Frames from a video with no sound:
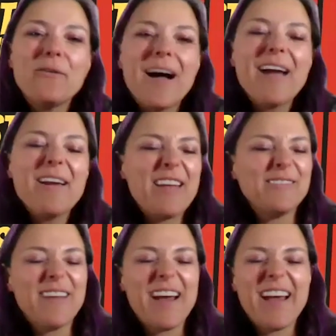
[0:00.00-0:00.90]
I
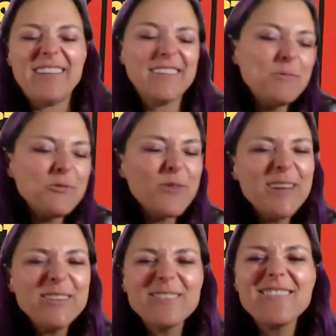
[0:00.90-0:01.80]
had skip
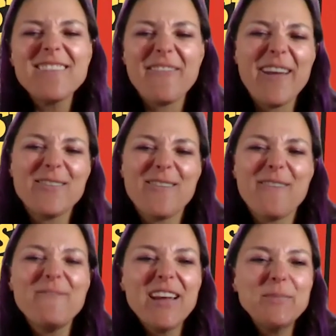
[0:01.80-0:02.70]
traced her. I found her
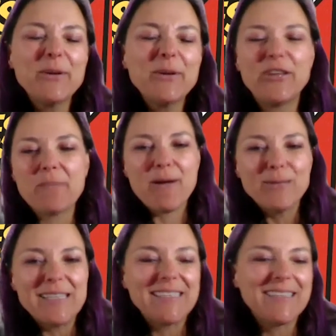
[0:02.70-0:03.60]
on Facebook. She hadn't
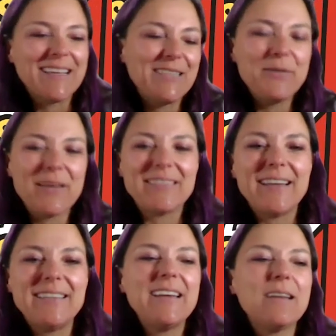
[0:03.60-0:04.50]
posted since like
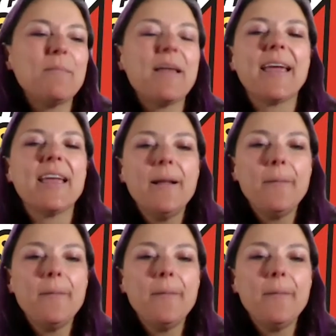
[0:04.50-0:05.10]
2018. I'm like,